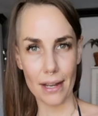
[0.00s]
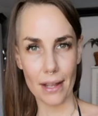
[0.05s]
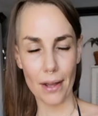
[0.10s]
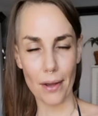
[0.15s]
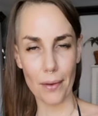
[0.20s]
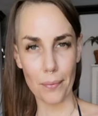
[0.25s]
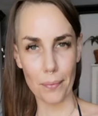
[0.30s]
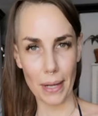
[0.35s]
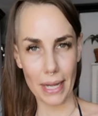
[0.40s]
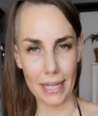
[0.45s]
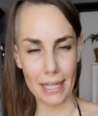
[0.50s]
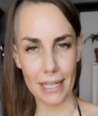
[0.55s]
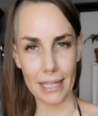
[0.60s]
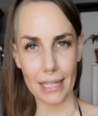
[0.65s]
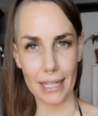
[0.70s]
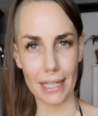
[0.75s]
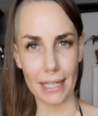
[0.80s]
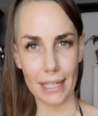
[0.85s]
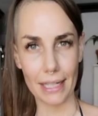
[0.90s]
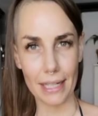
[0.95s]
and
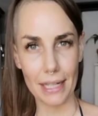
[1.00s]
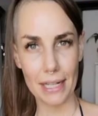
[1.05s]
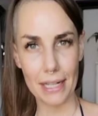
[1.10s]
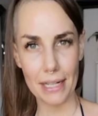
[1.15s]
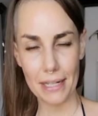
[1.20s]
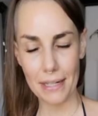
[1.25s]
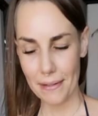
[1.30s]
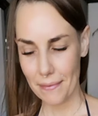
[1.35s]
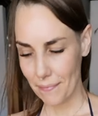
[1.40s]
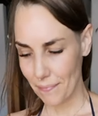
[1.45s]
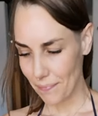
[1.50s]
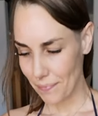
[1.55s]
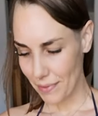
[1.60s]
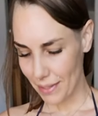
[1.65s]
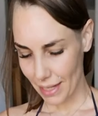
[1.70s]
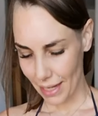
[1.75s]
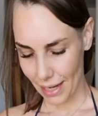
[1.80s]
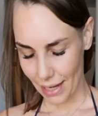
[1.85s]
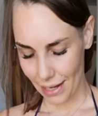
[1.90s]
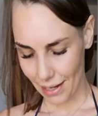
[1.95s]
awakening
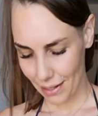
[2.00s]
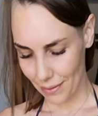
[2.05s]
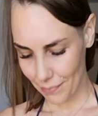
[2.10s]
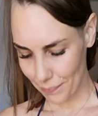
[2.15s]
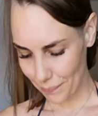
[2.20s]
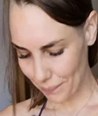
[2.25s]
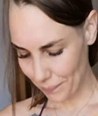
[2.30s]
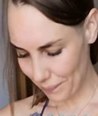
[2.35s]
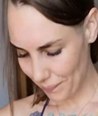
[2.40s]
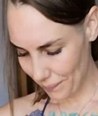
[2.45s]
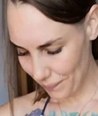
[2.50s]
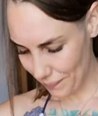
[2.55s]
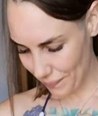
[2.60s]
um,